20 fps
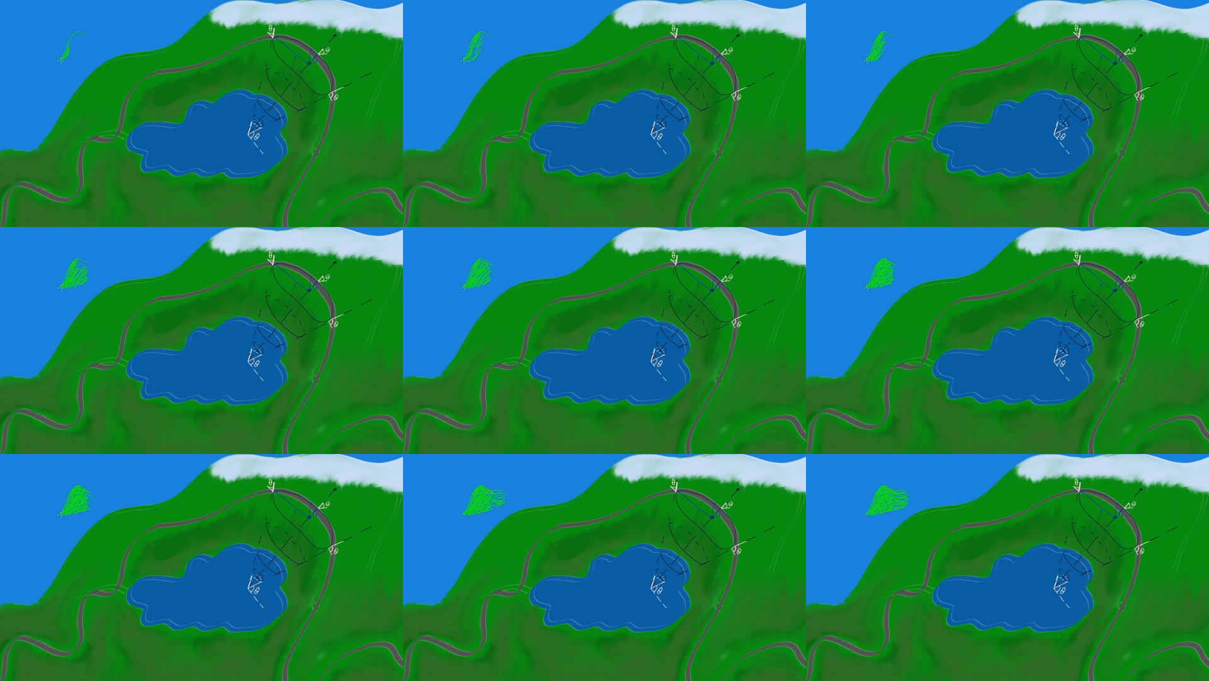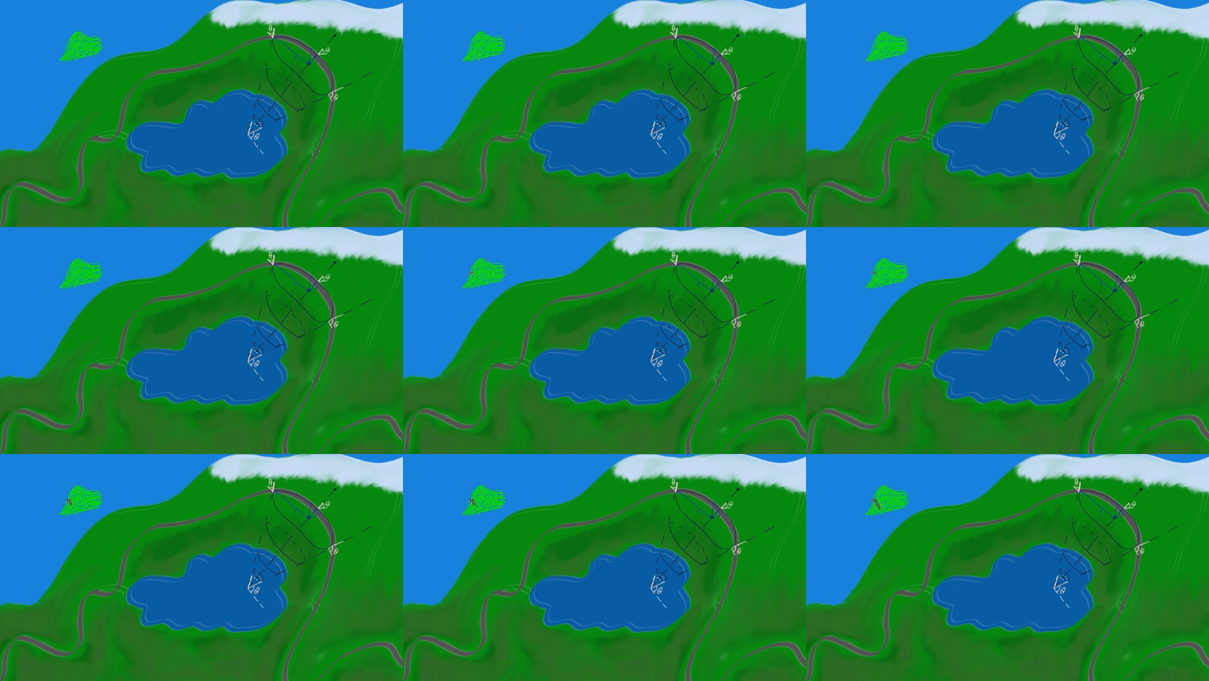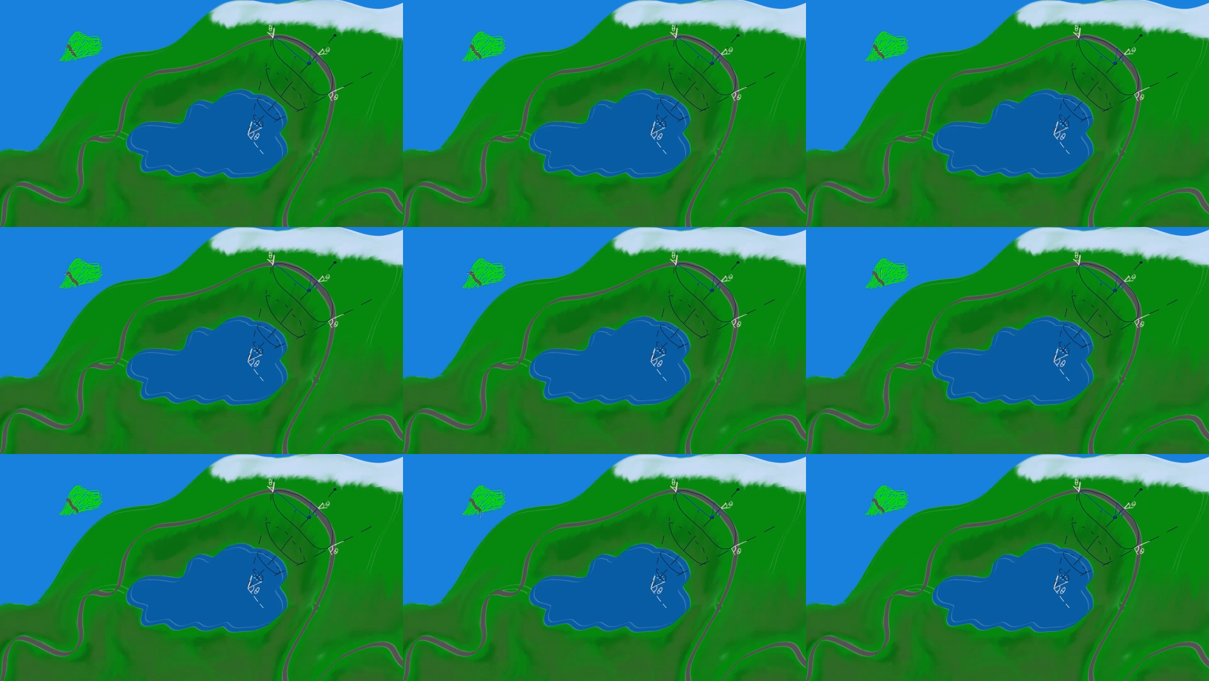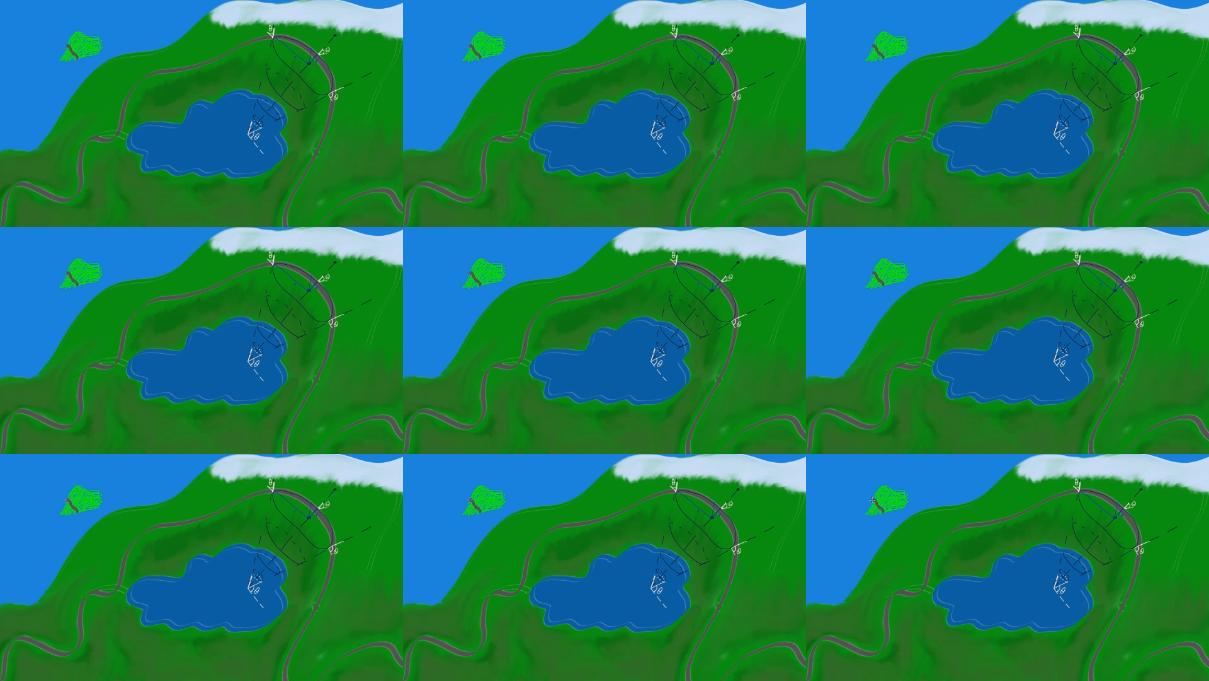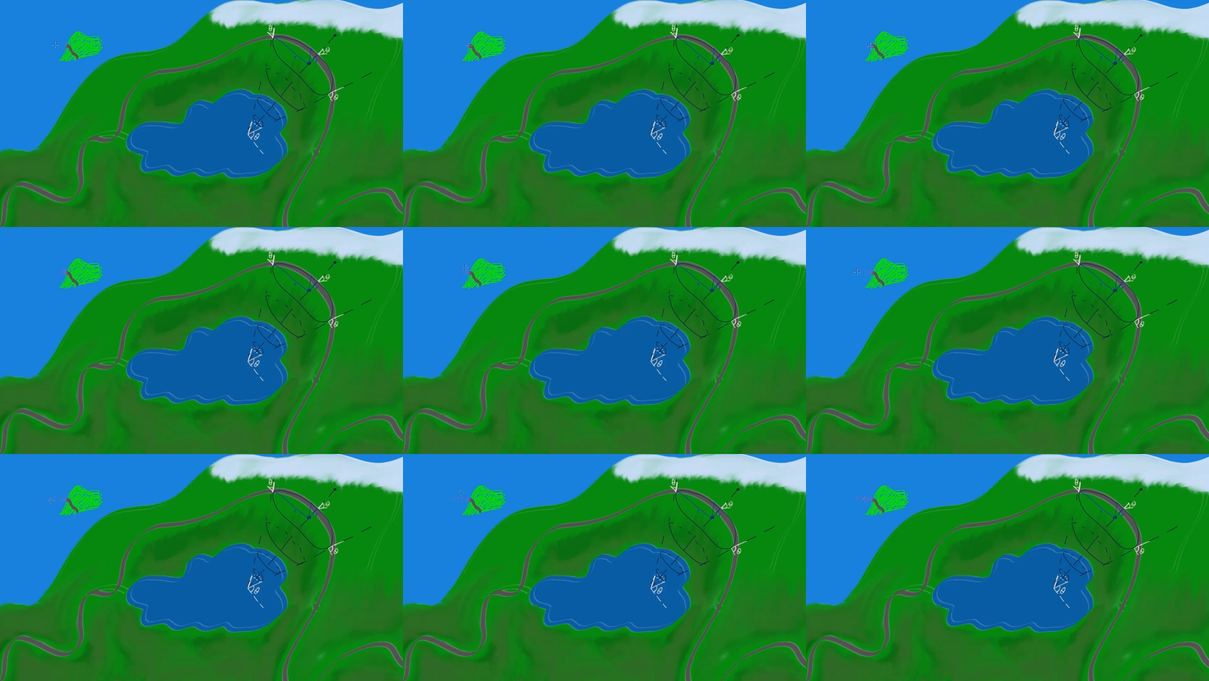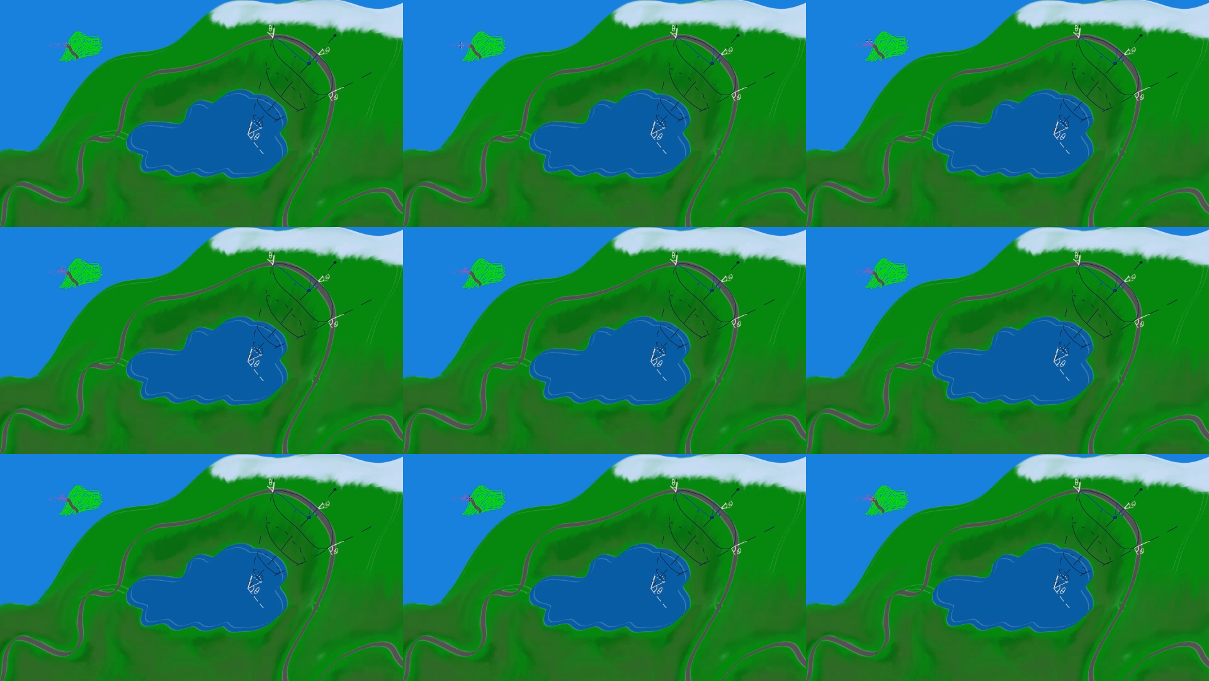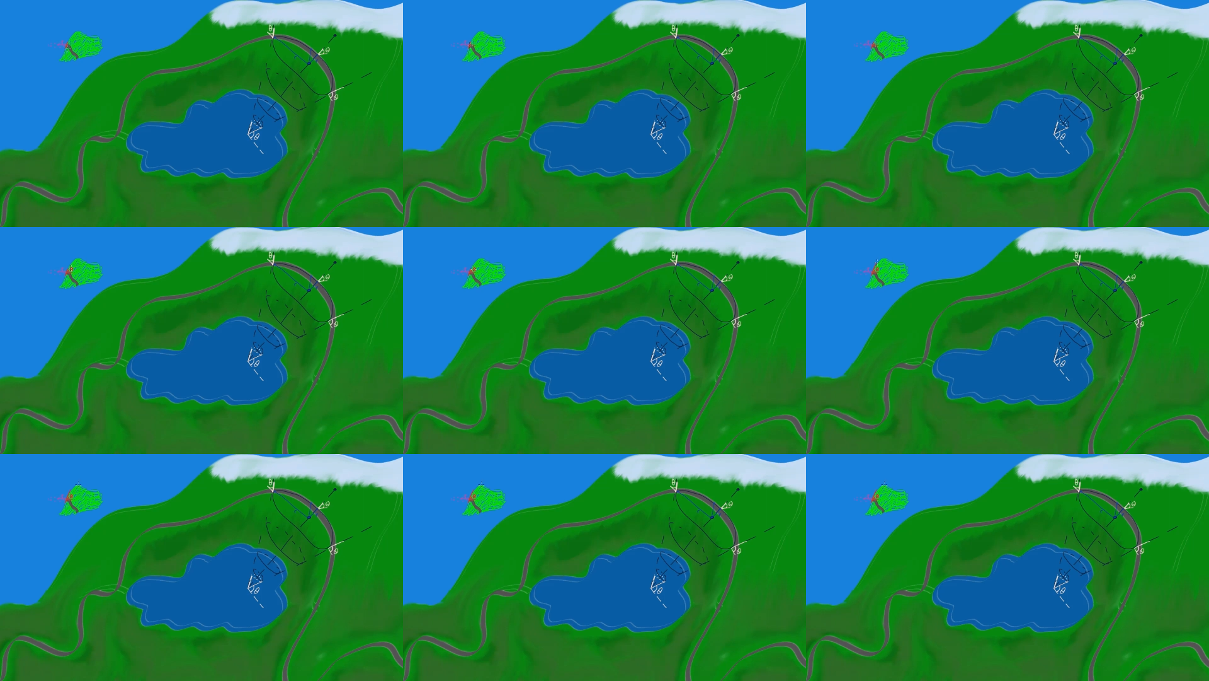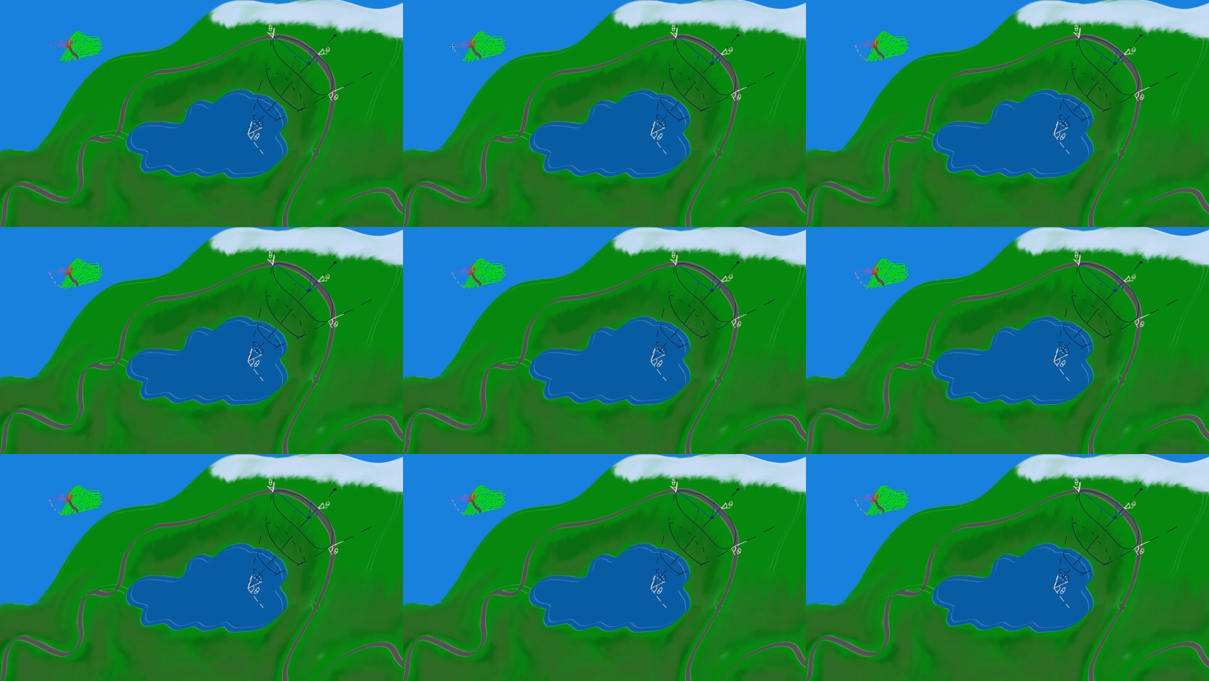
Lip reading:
Nobody's mouth can be seen.